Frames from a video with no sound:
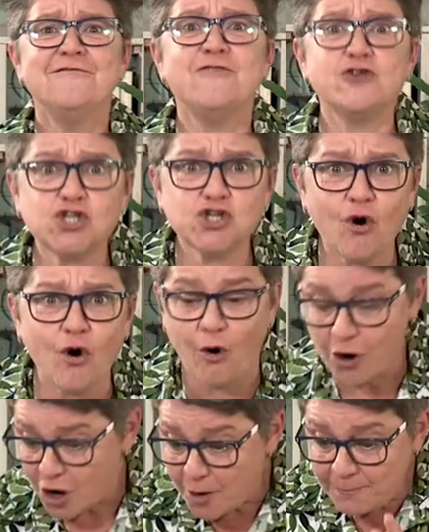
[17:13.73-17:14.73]
for
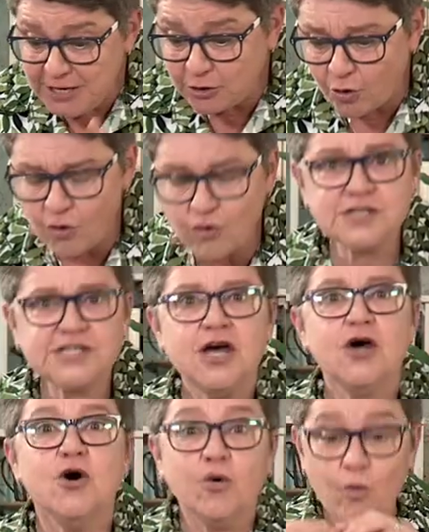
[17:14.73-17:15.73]
sure. Because
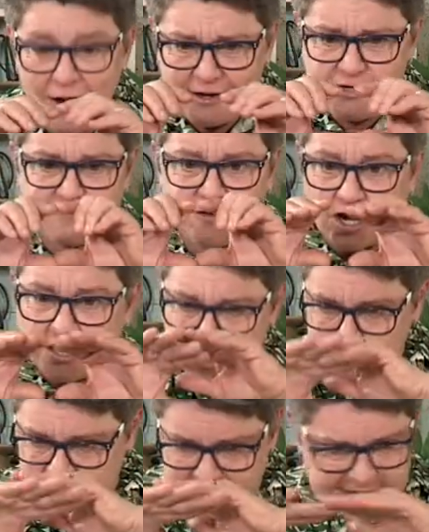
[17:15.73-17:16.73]
when you've
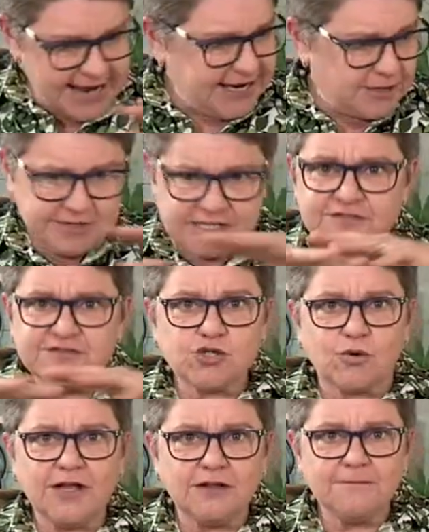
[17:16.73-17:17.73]
got naked bits of
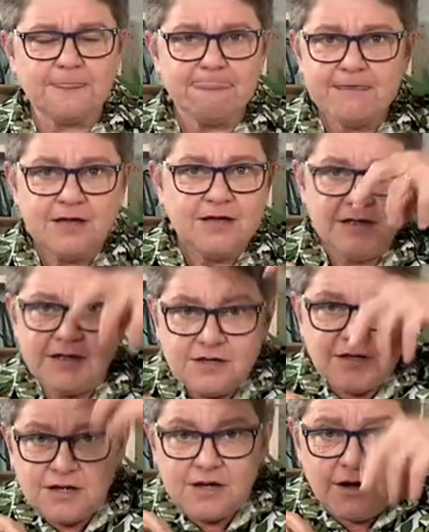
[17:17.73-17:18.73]
soil,
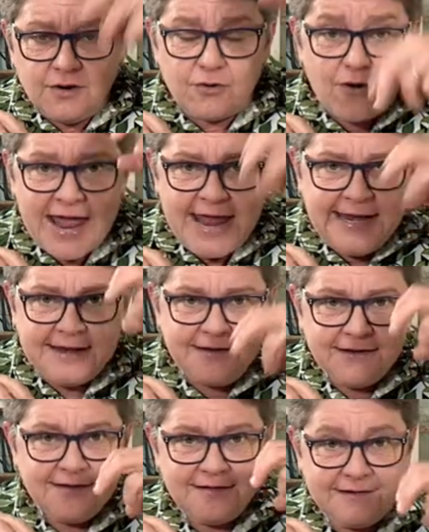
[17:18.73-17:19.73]

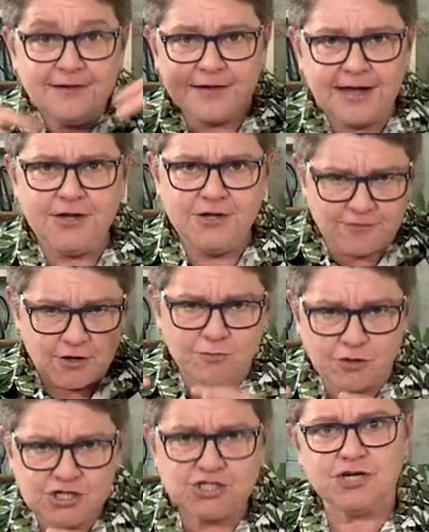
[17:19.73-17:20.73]
rain, okay, you've got
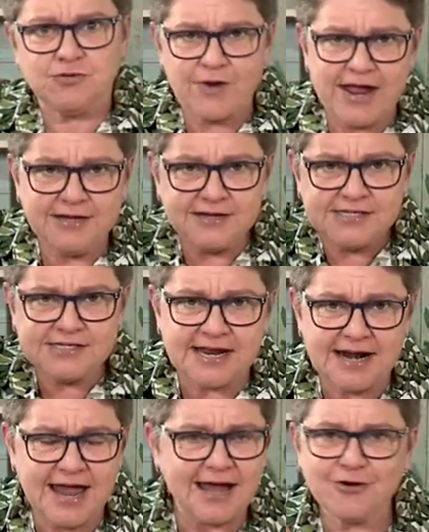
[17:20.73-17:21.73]
moisture, rain,
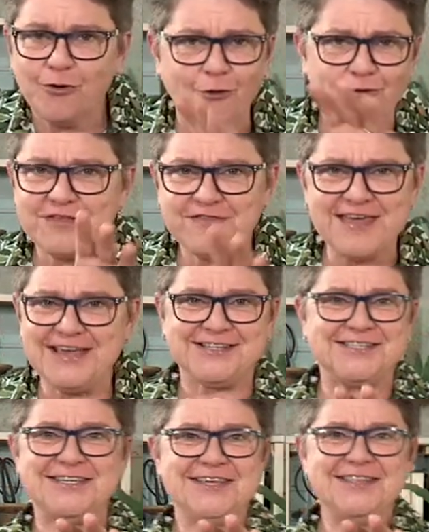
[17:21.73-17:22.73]
sunlight, all the
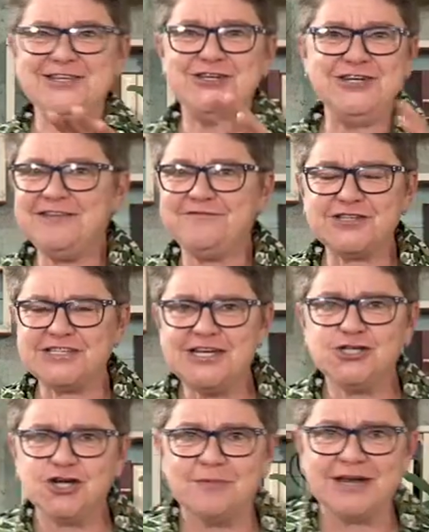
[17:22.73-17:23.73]
things that you need for
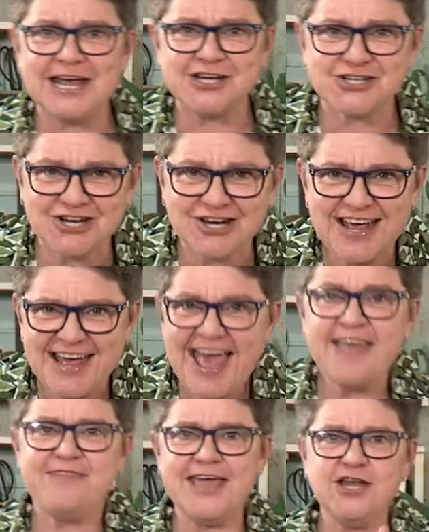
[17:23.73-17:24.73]
seed germination.
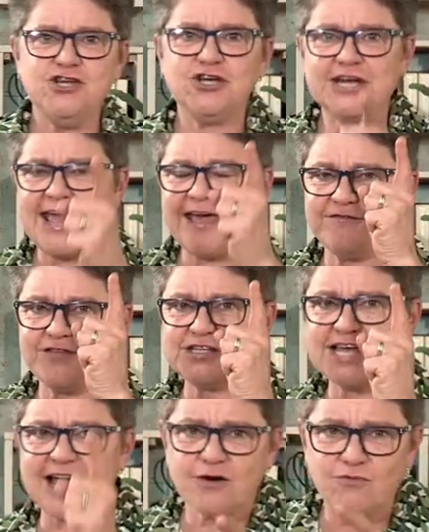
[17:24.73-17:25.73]
And then you're going to have
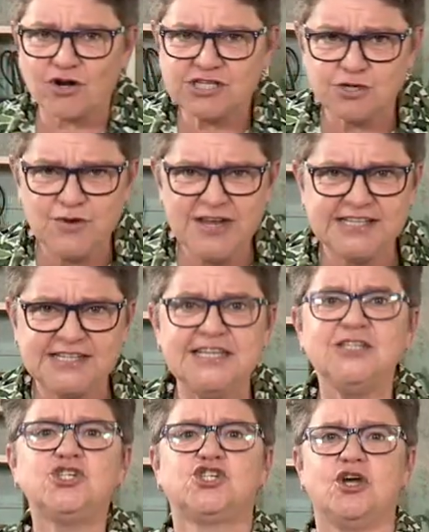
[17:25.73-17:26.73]
those unwanted weed
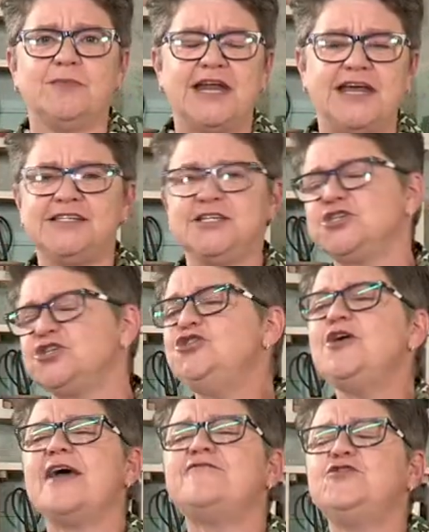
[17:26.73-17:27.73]
seeds germinating. So
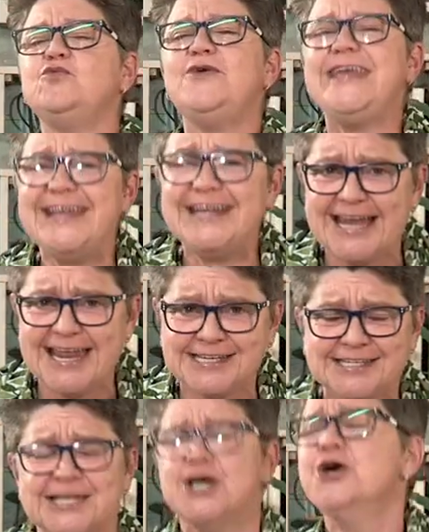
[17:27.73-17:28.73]
you have to weed
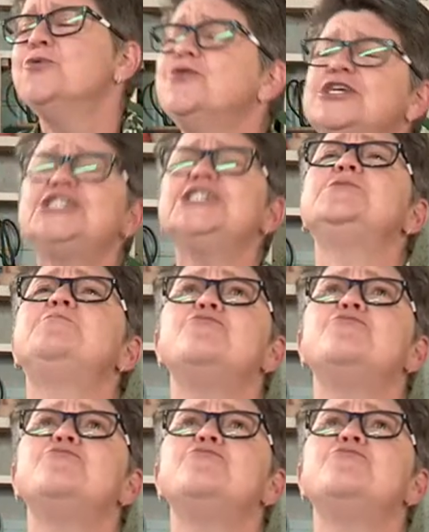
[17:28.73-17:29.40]
less, which is